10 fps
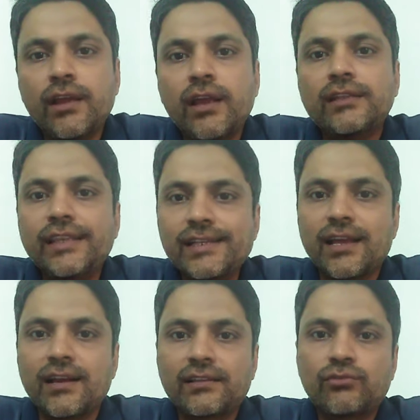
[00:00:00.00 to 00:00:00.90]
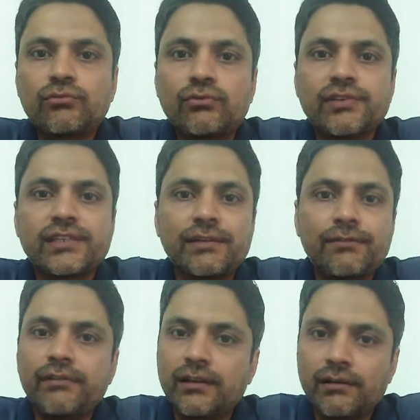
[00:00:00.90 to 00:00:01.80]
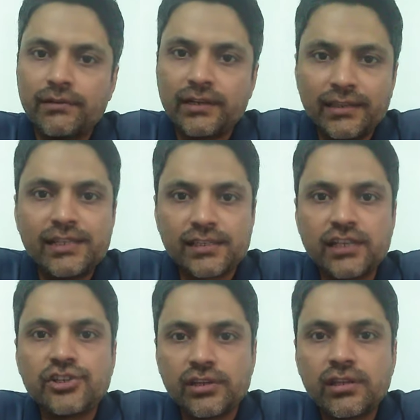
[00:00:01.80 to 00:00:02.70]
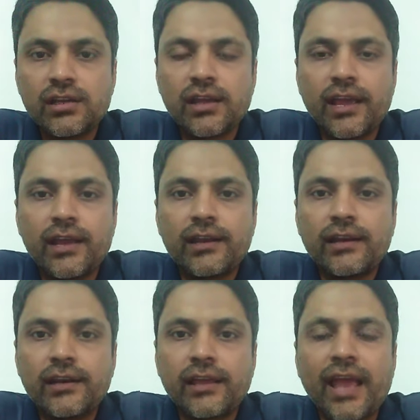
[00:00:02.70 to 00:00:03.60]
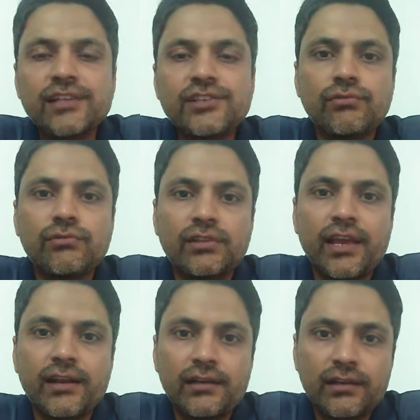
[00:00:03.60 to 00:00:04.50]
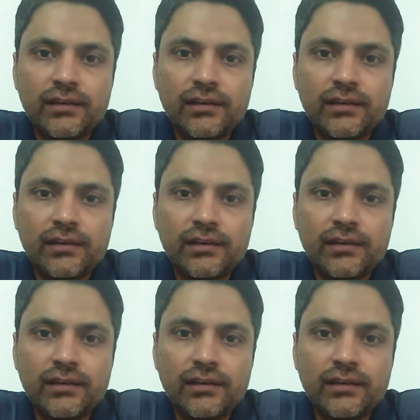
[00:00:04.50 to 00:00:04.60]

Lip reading: These are two questions we will cover in this session. And as you know that